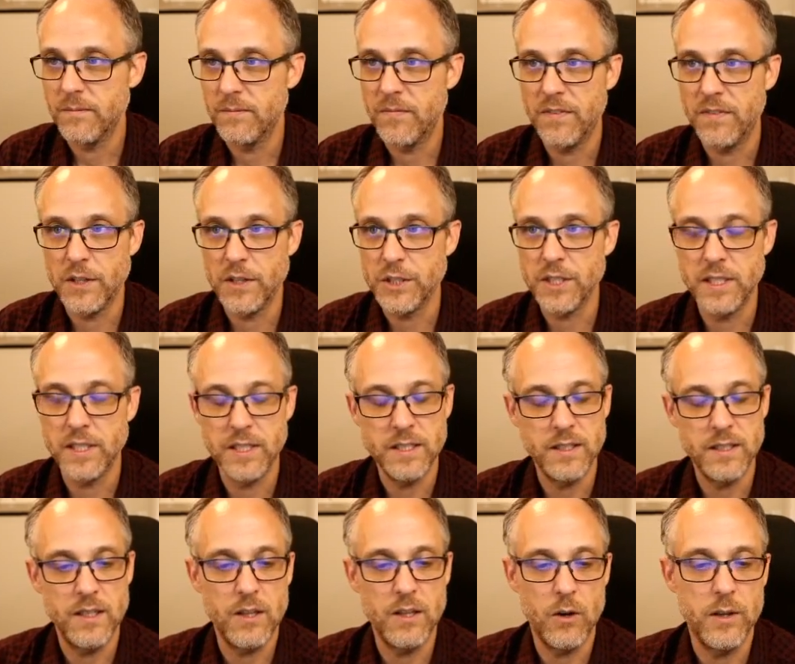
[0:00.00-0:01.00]
function
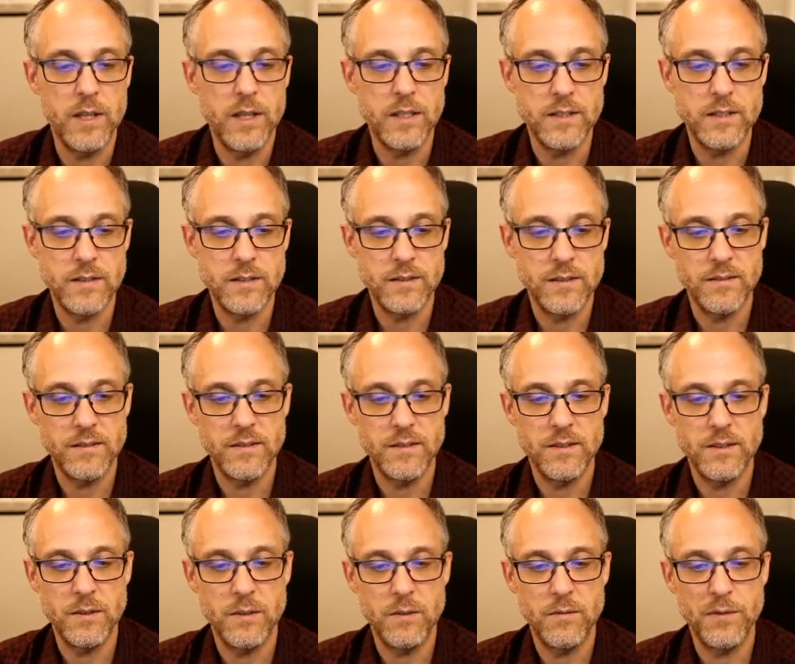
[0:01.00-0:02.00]
is, or this
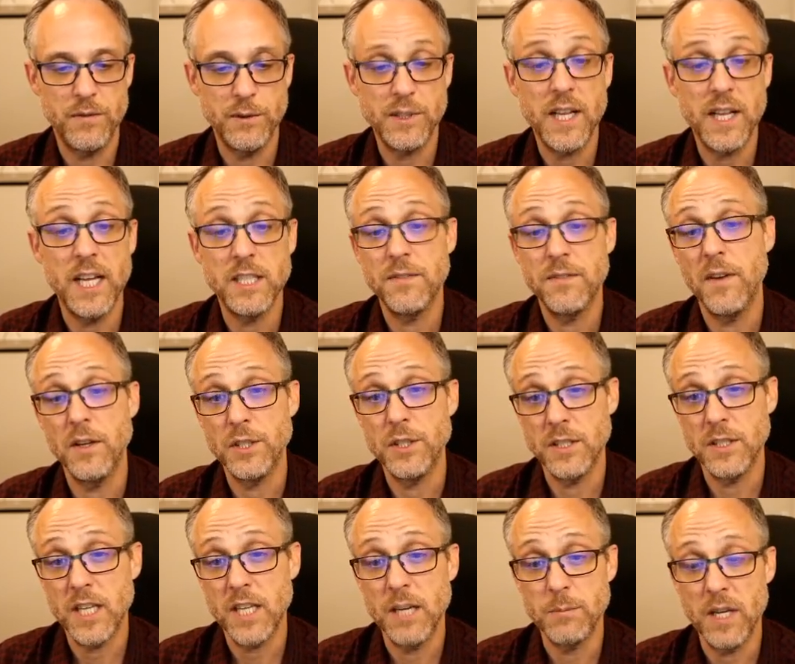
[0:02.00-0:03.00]
first class
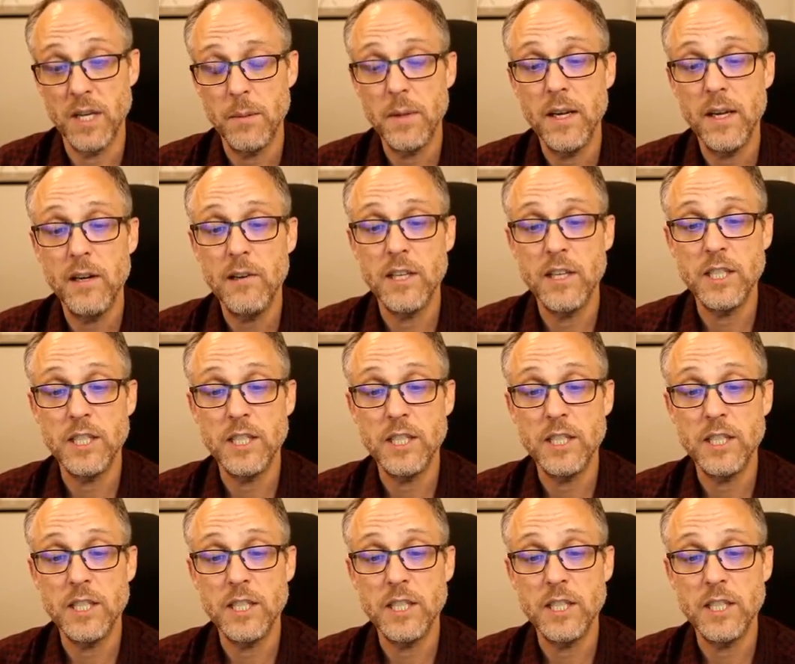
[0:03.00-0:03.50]
functions comes up here.